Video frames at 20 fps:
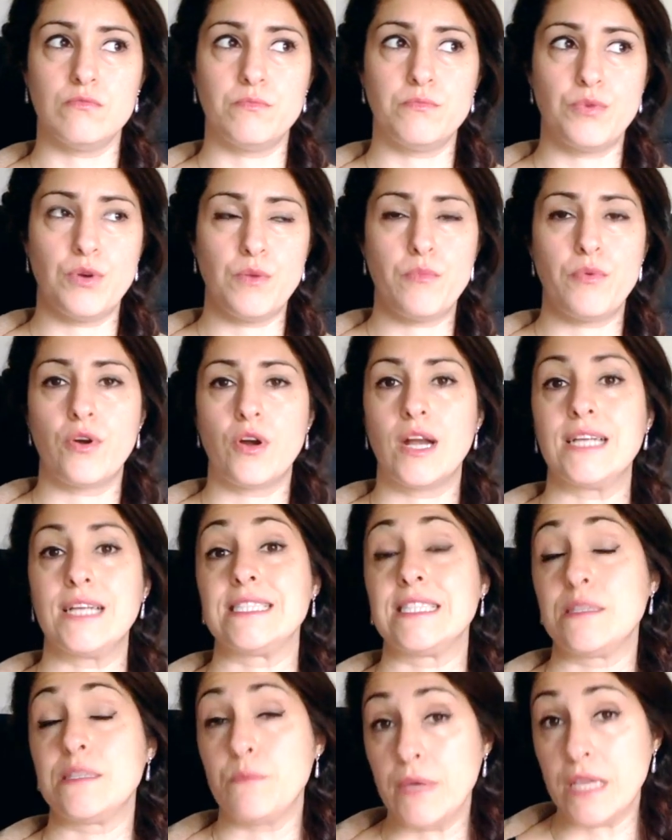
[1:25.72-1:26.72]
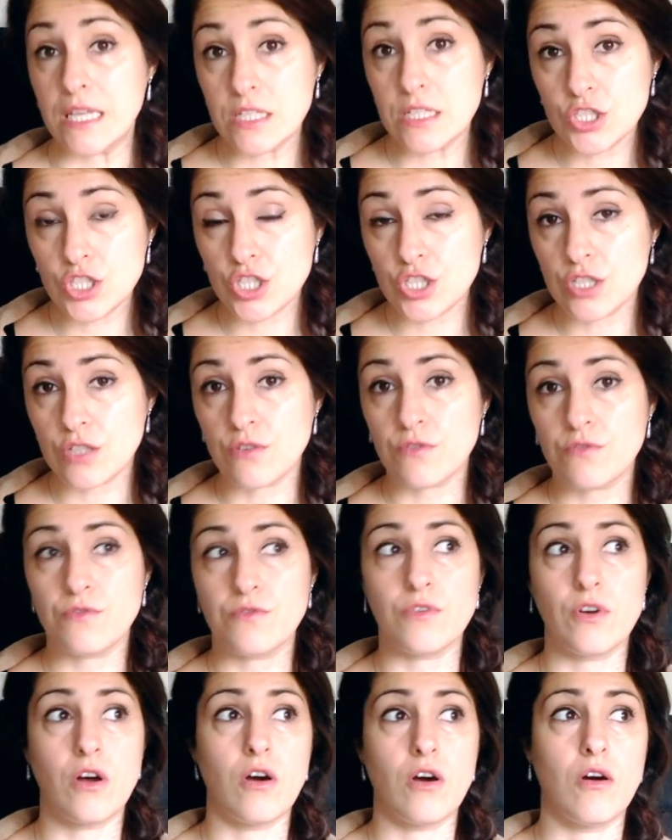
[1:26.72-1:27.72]
prepare a speech
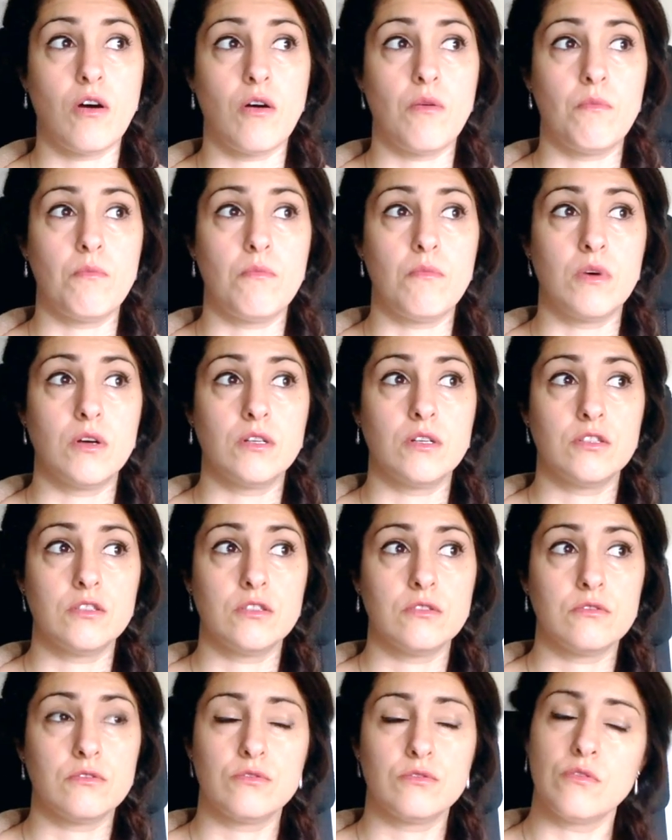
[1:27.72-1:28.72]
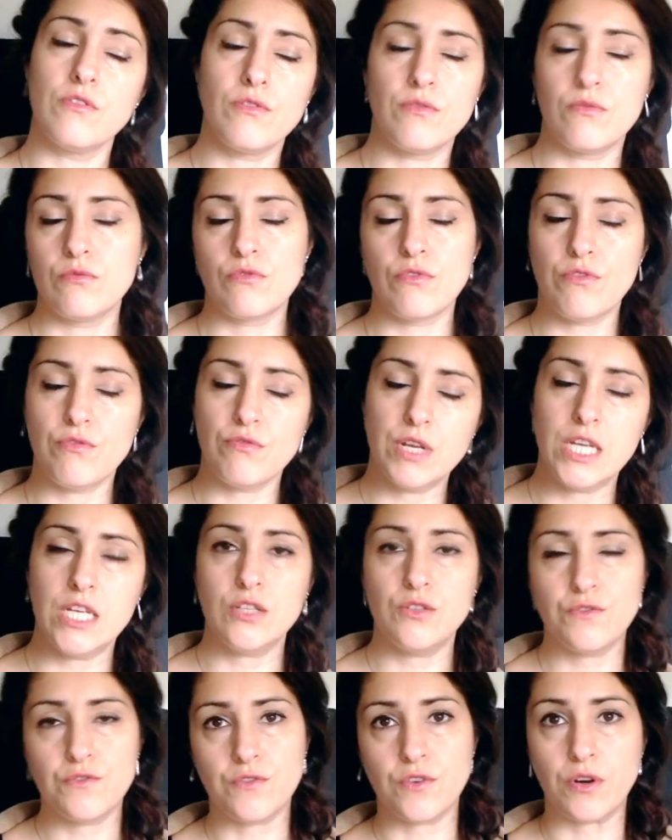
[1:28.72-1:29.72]
from
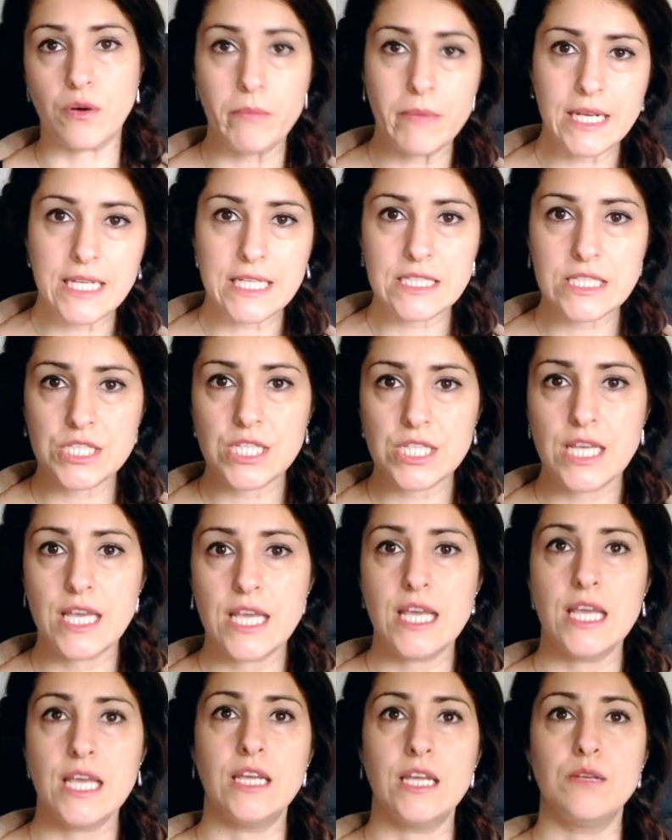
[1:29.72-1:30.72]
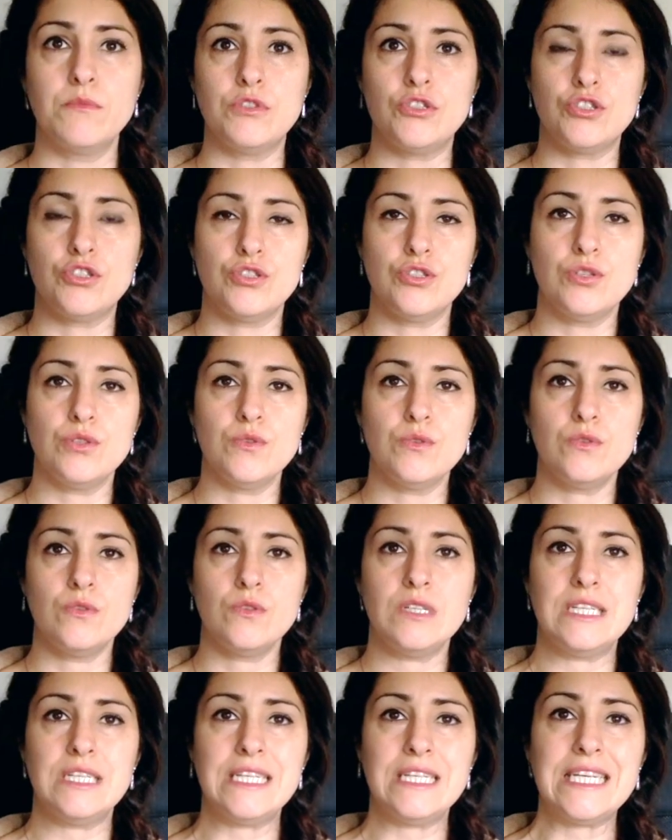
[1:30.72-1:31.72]
3 to 4 minutes in which you
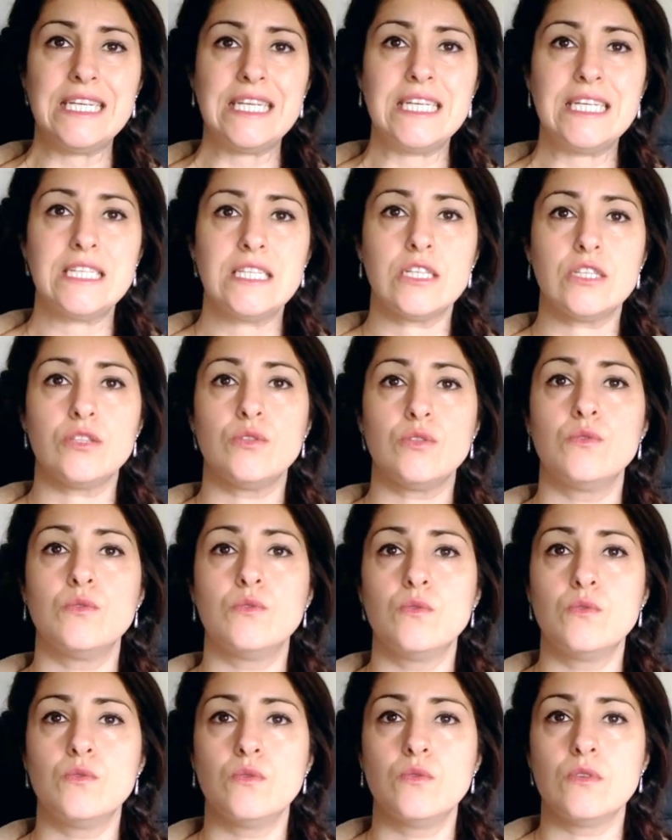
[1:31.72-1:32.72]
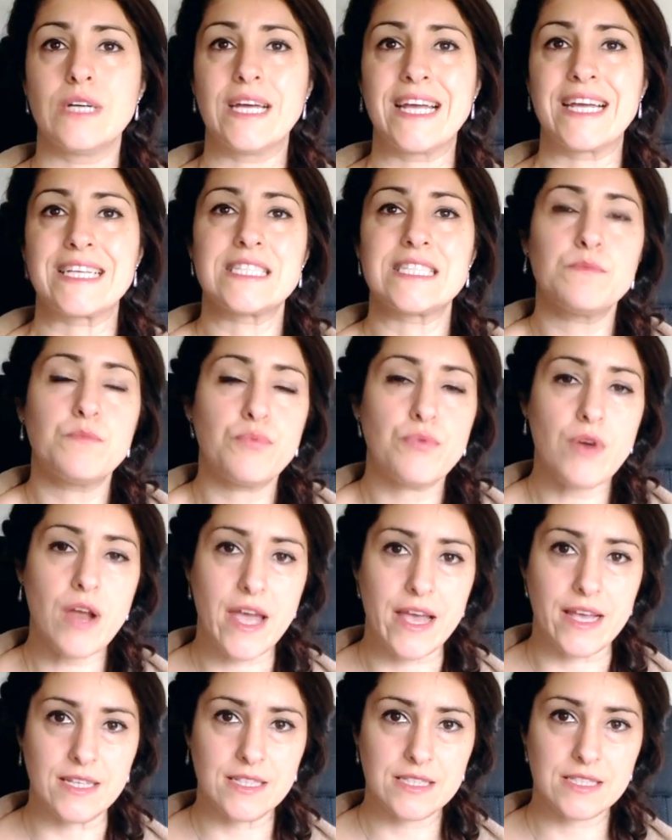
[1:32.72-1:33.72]
need to
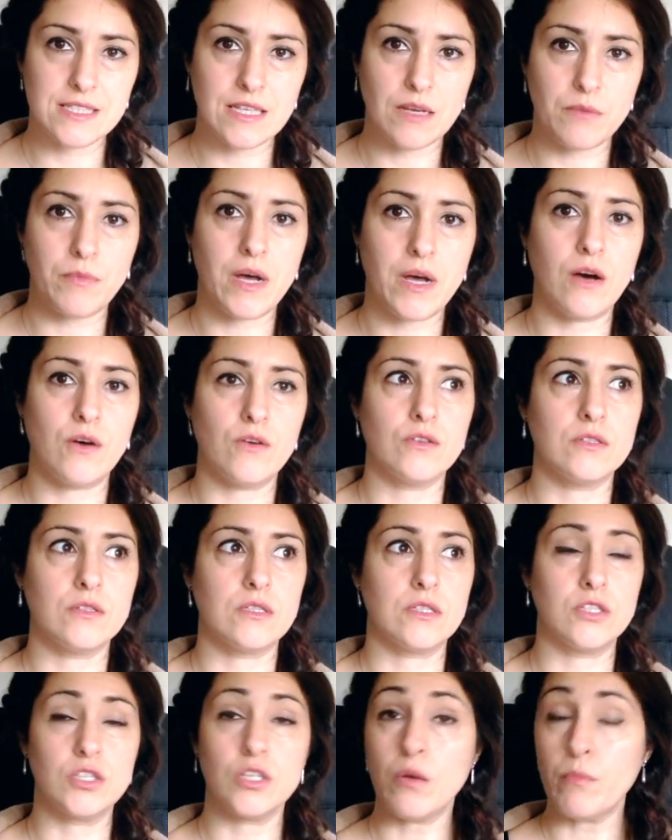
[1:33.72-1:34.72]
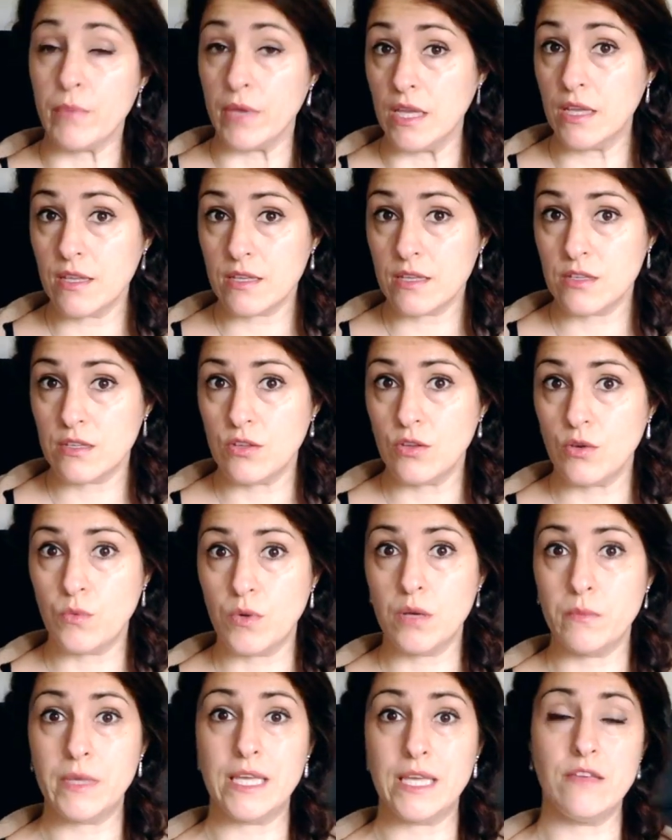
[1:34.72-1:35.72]
express about a topic. You
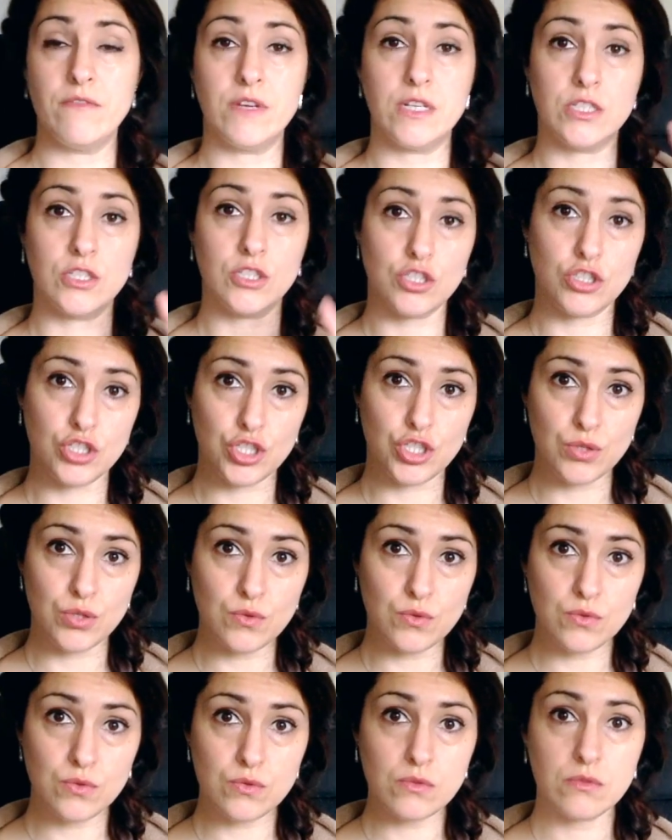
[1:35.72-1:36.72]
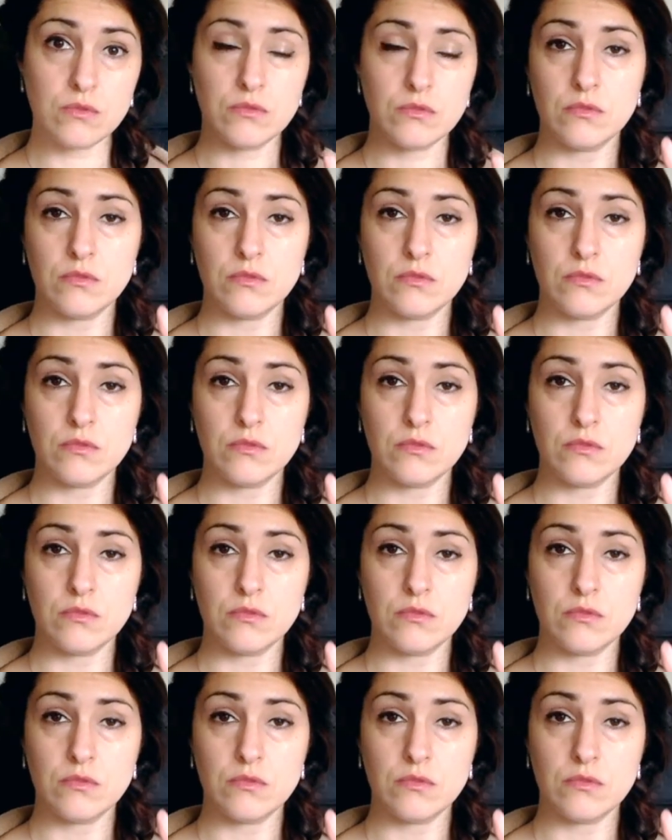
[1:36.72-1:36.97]
will be given 2